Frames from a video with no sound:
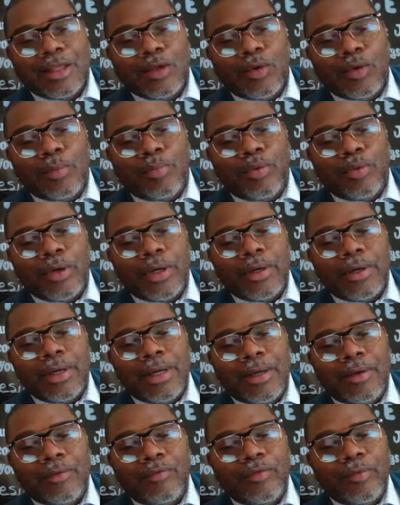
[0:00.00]
throw a
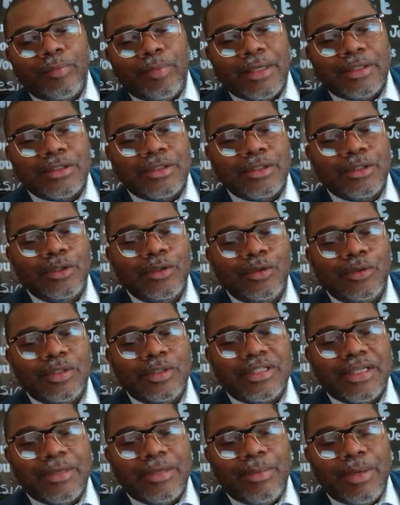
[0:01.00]
prayer out for Pastor
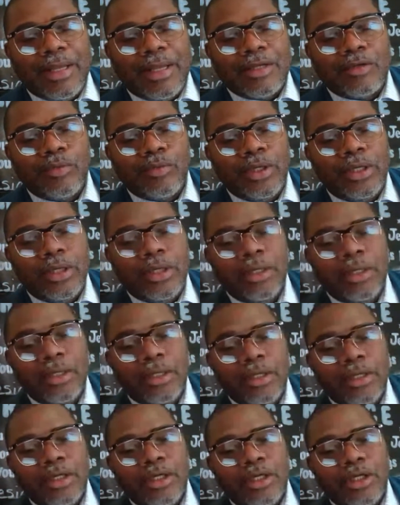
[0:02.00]
Lewis. Amen. As we
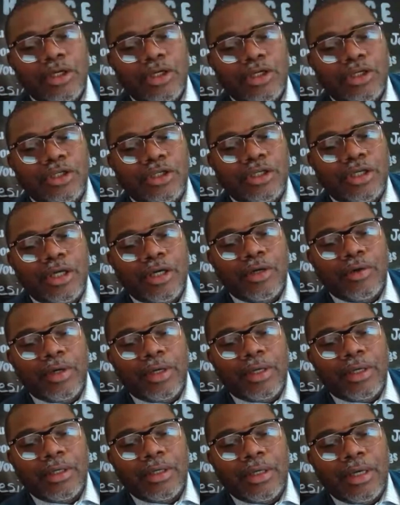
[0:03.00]
share
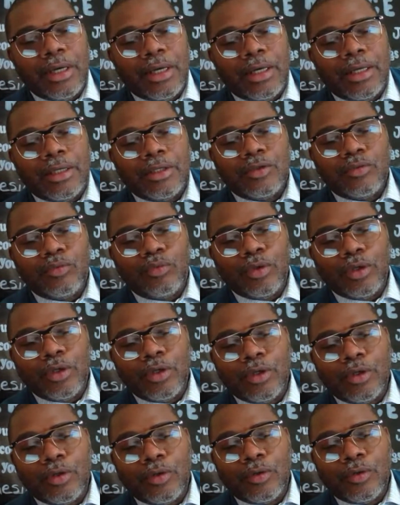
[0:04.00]
in God's
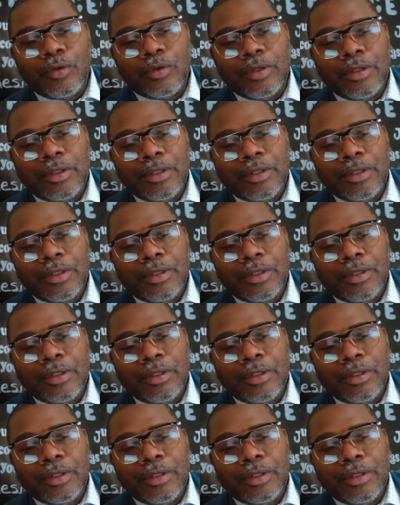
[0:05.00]
word.